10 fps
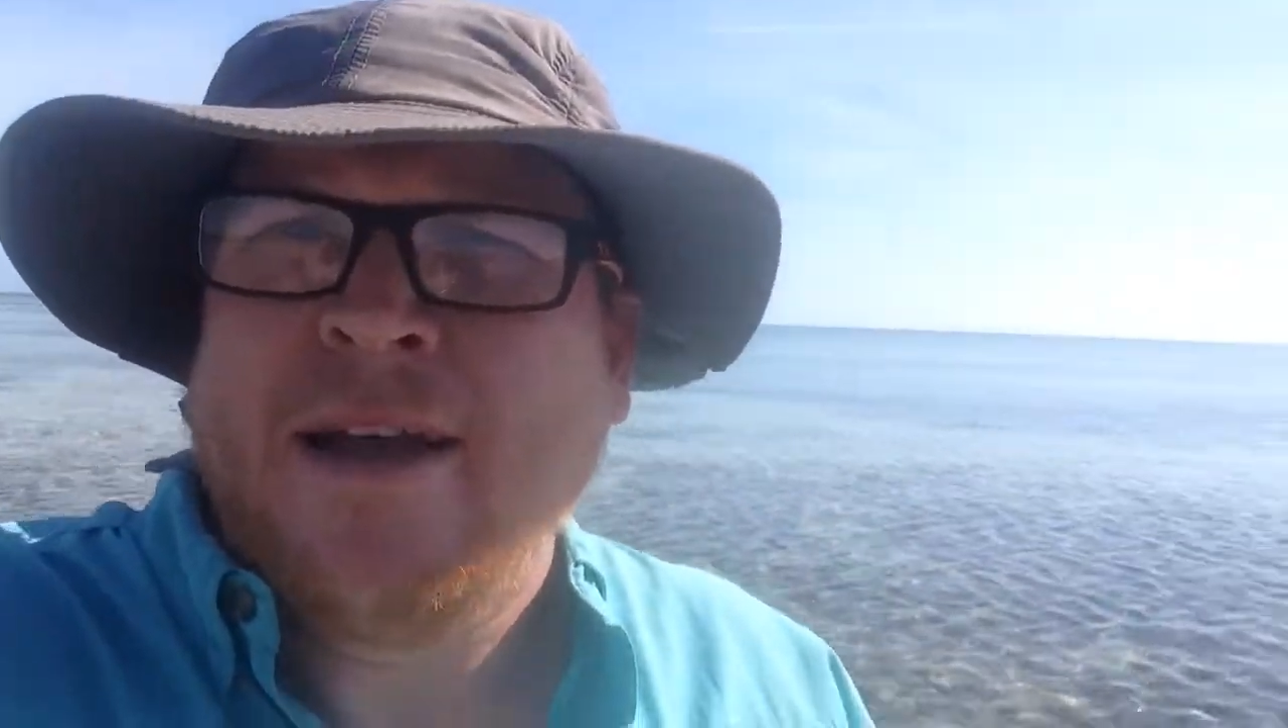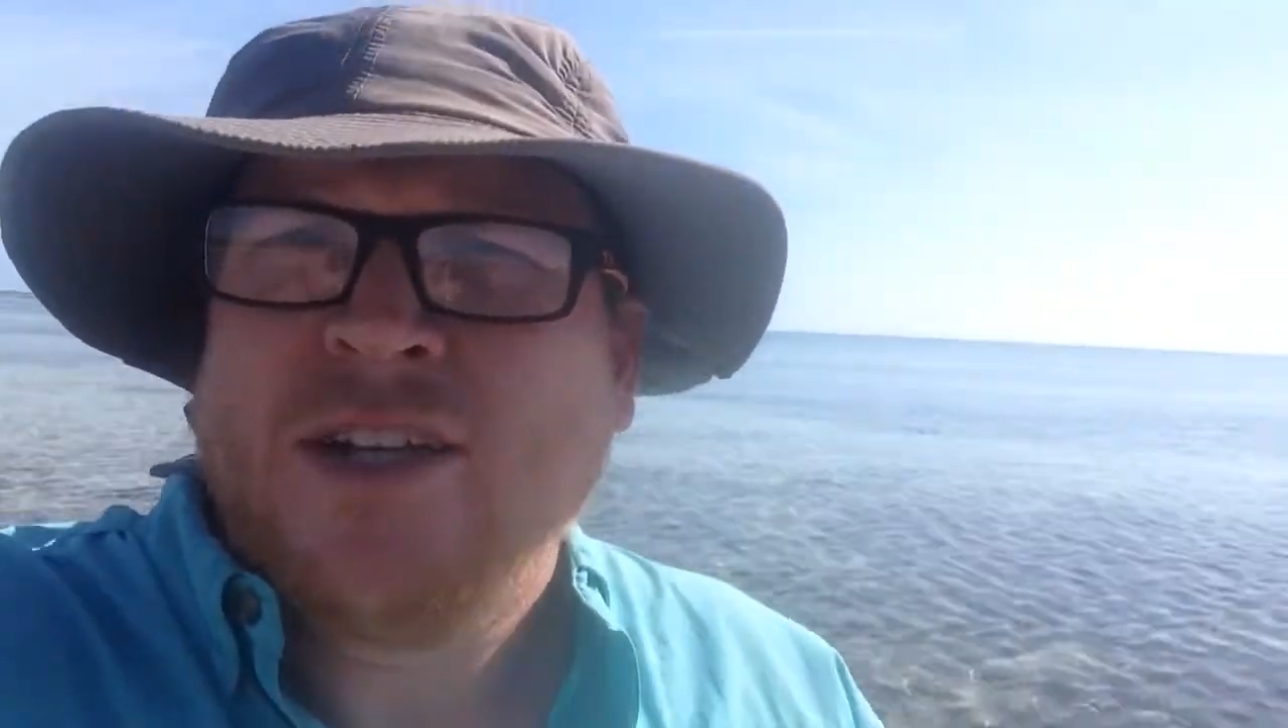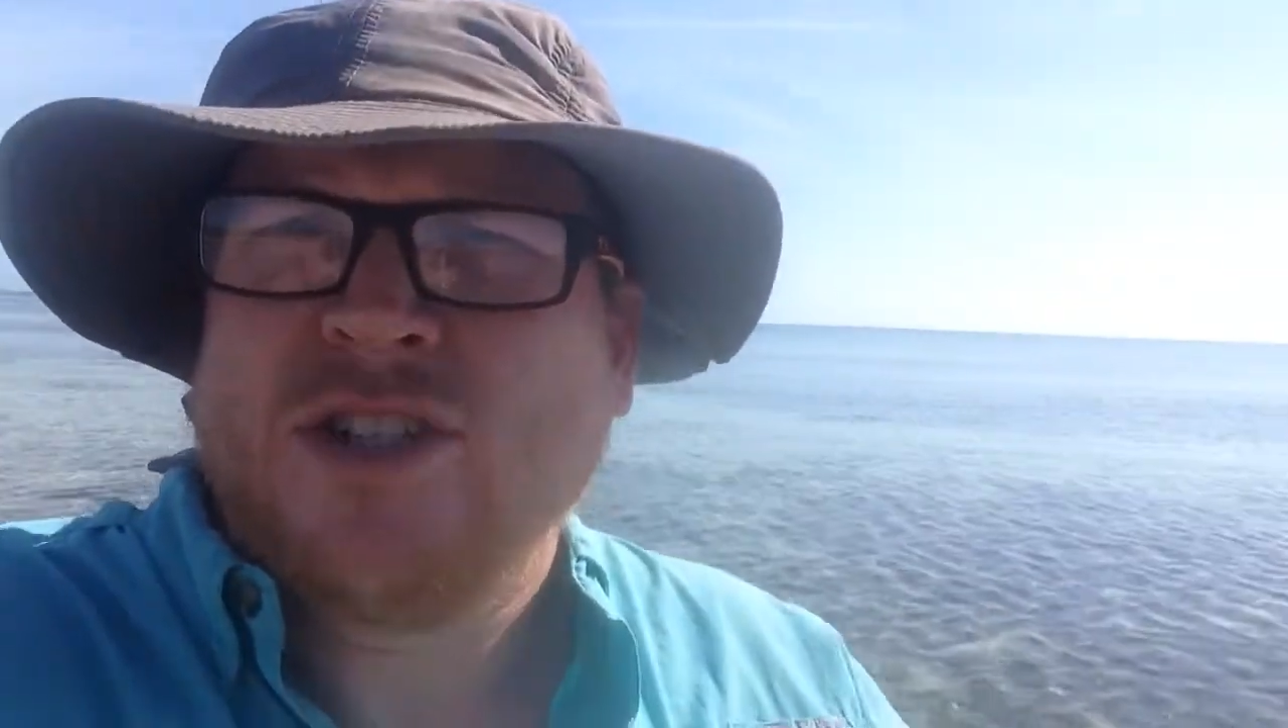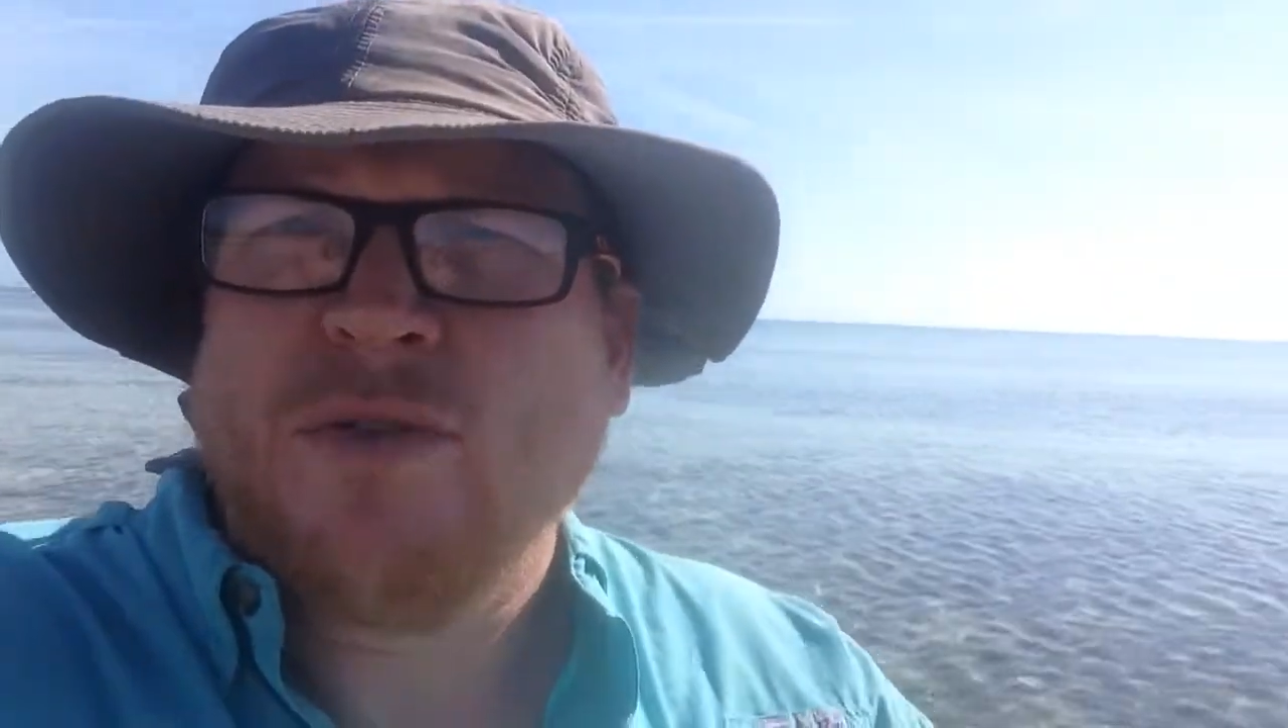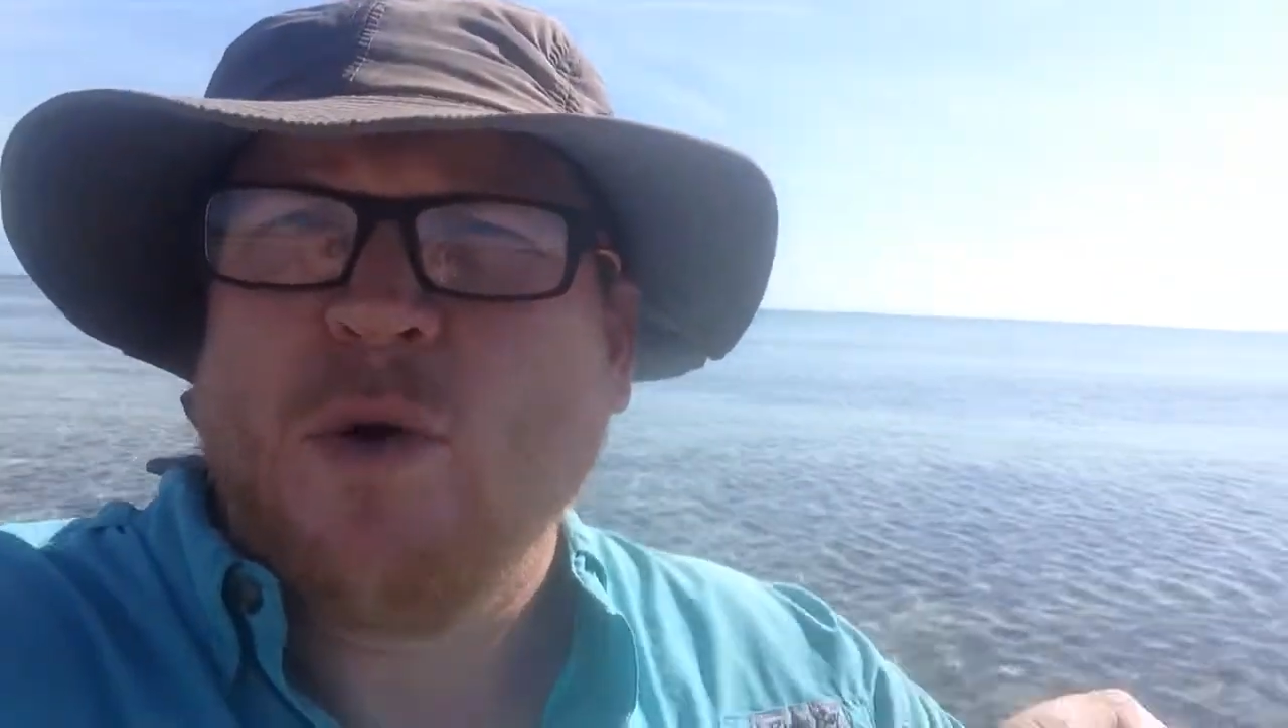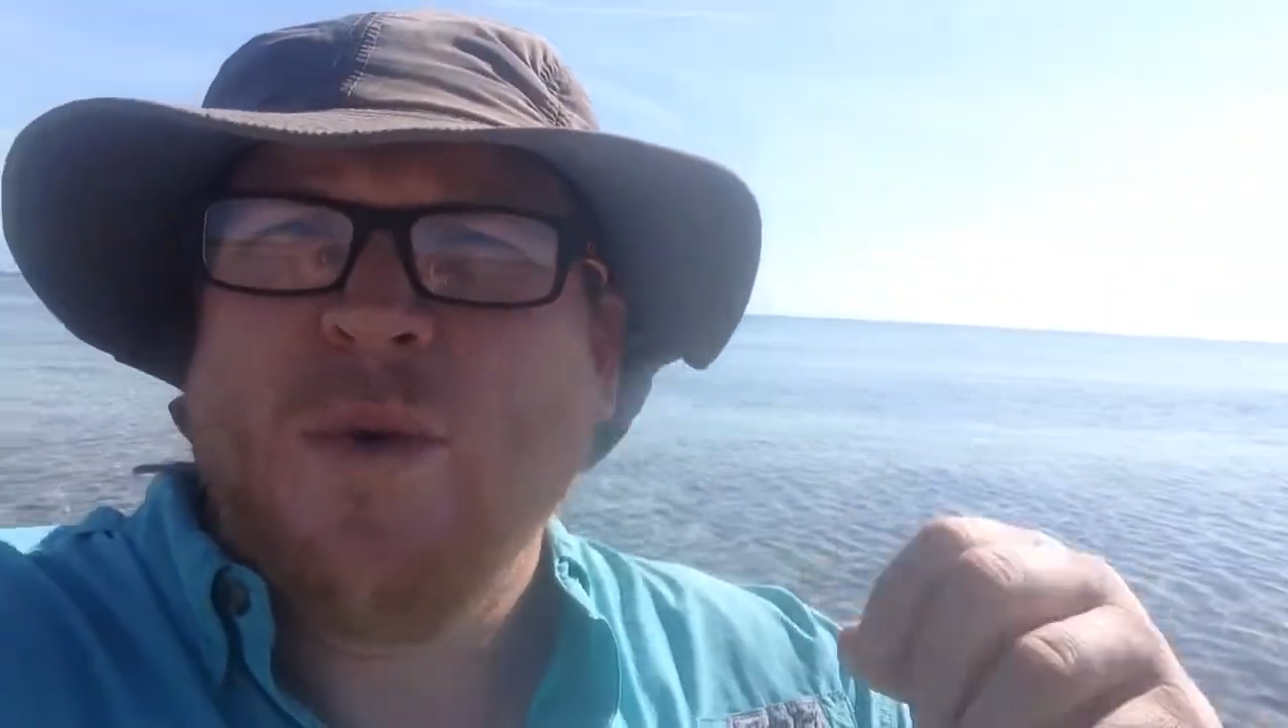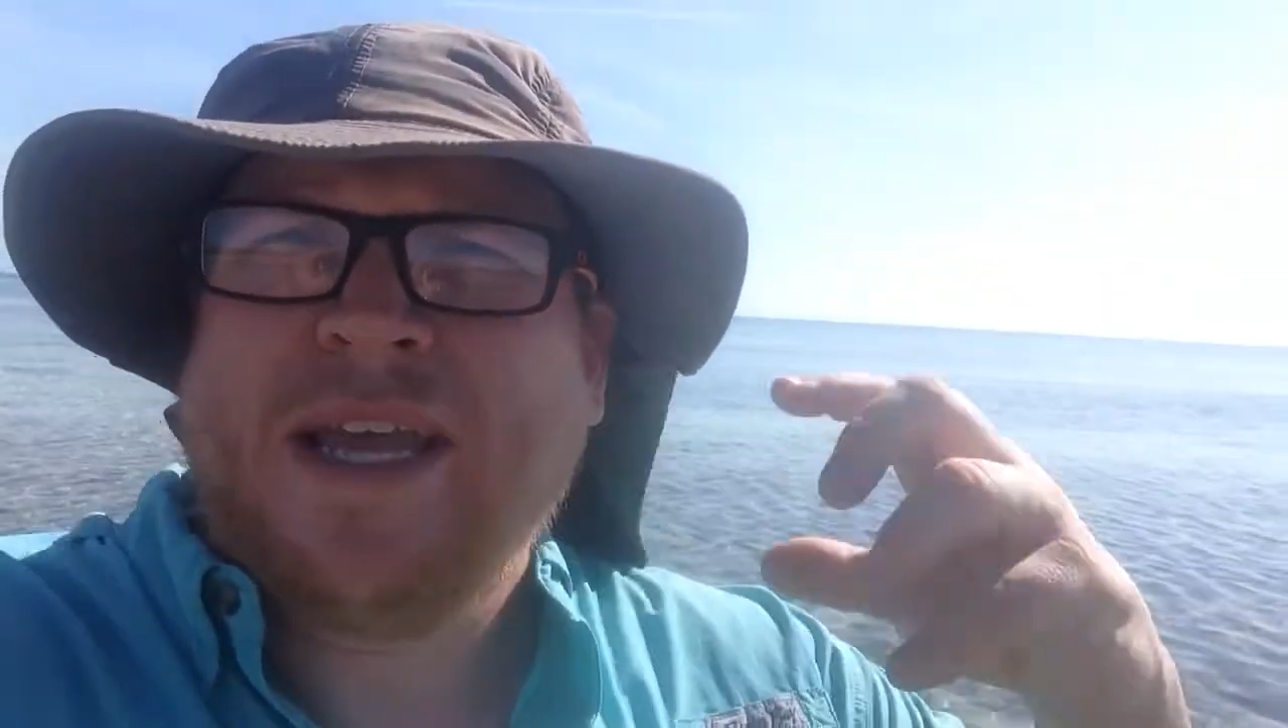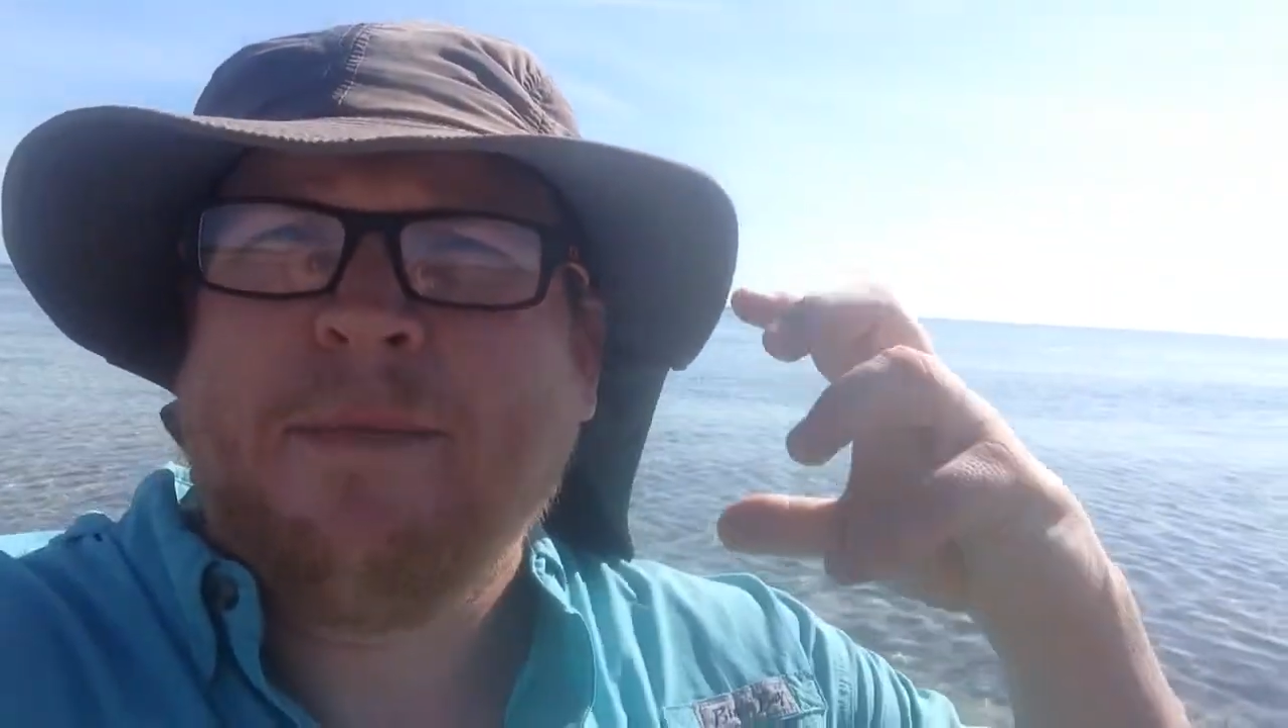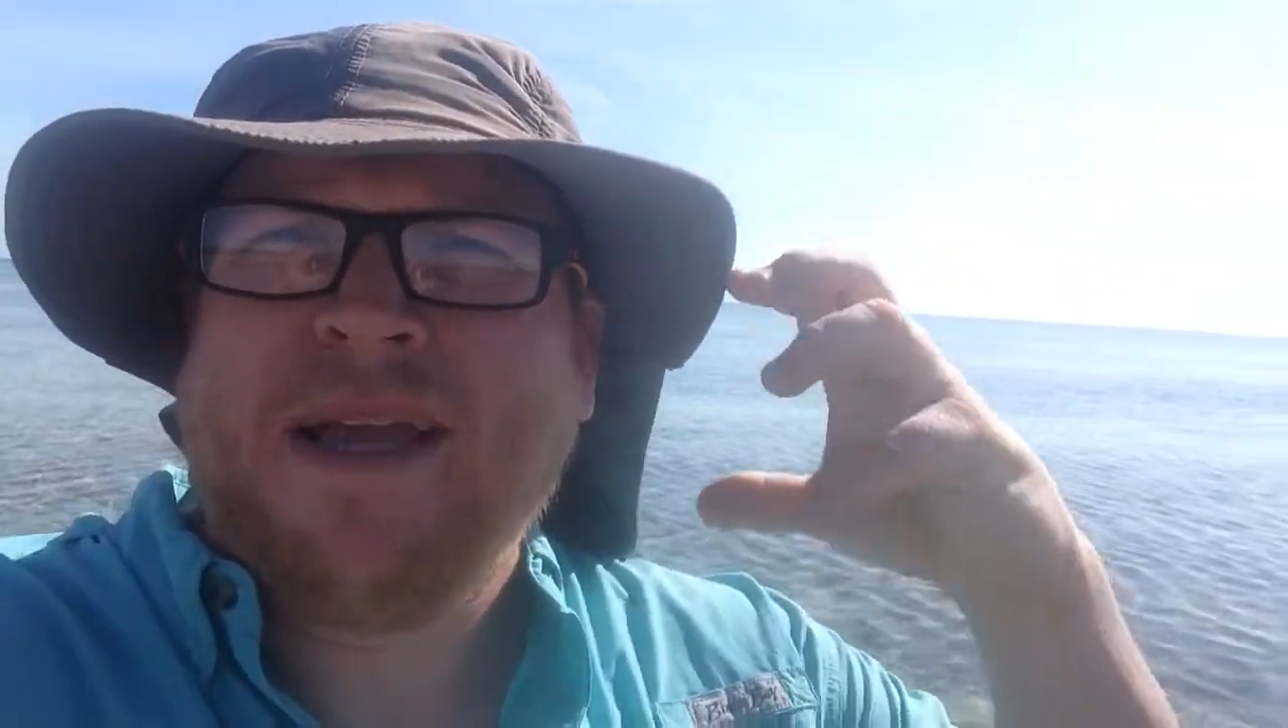so that we could